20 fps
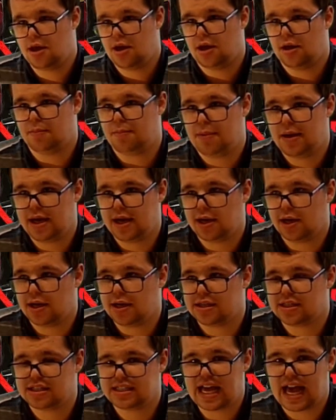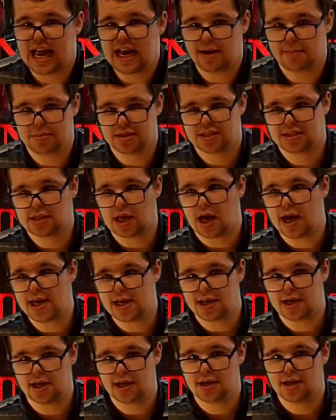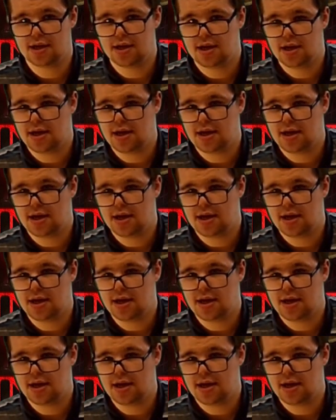and Piglet is standing beside her,